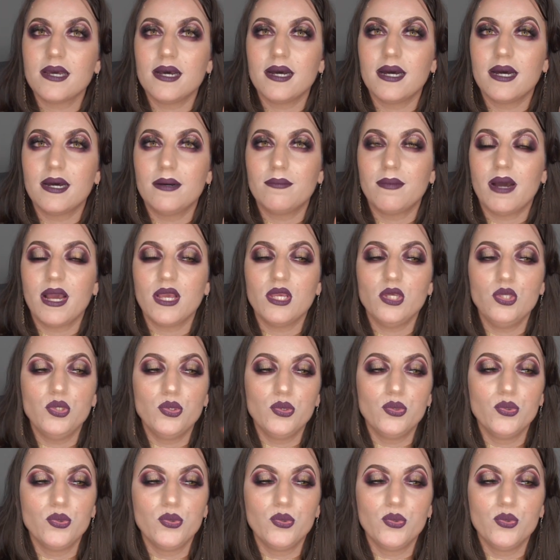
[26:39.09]
I
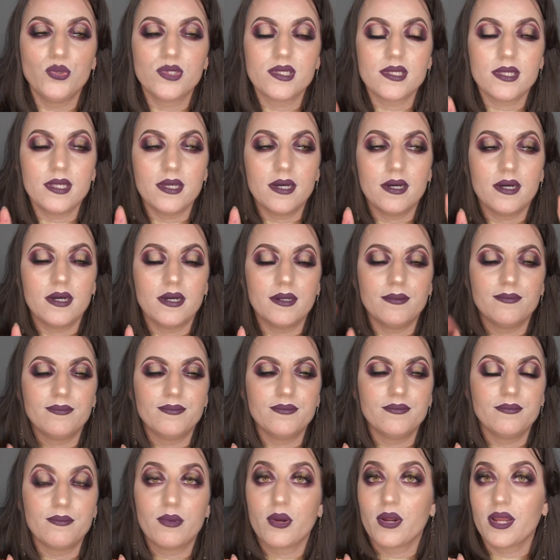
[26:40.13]
used the
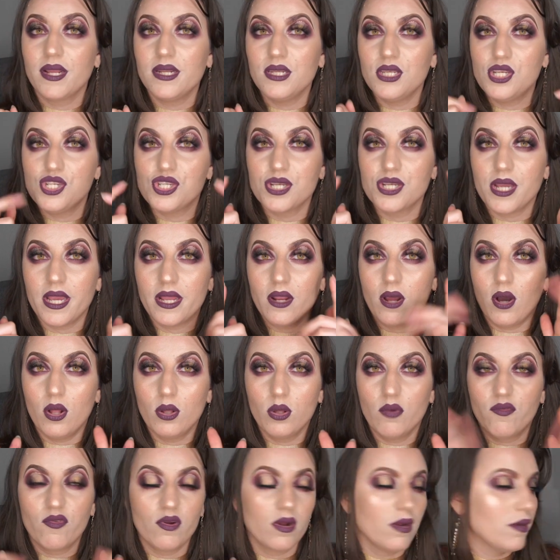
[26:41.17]
burgundy shade all
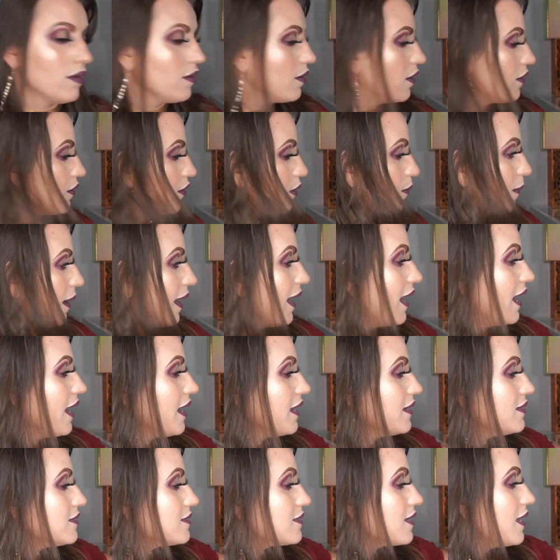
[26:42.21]
over under my
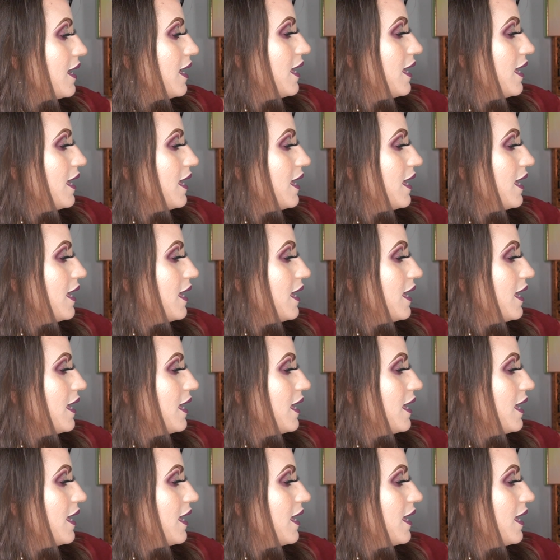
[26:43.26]
eyes,